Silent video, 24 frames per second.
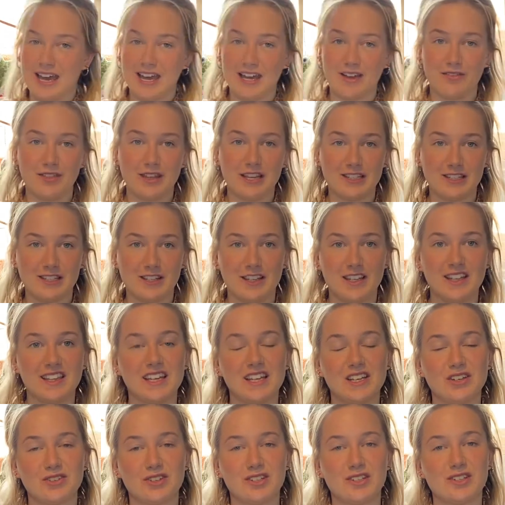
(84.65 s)
that's something that
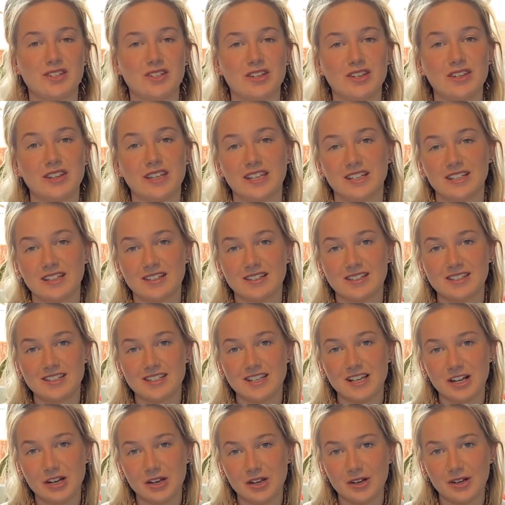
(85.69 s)
interests you, then stick
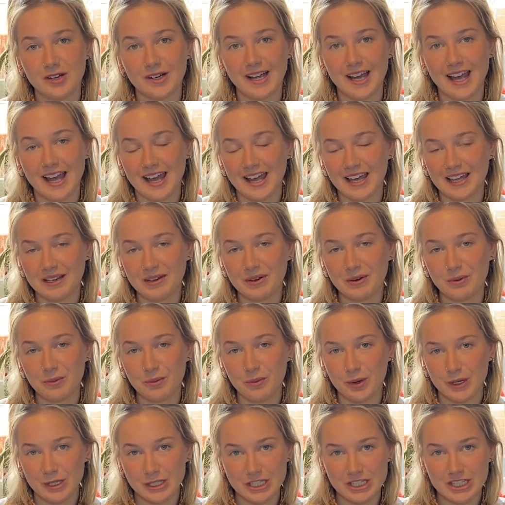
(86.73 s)
along and
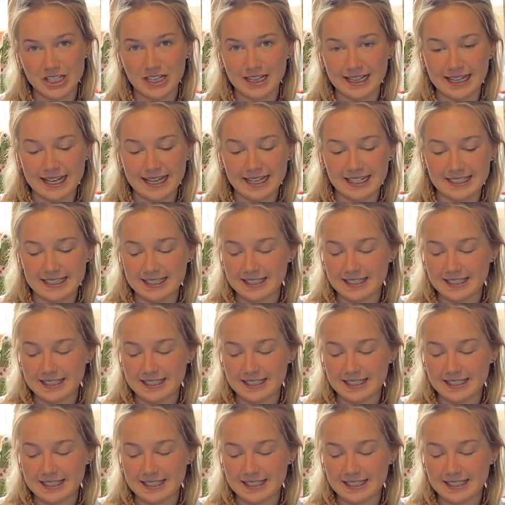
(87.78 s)
watch that.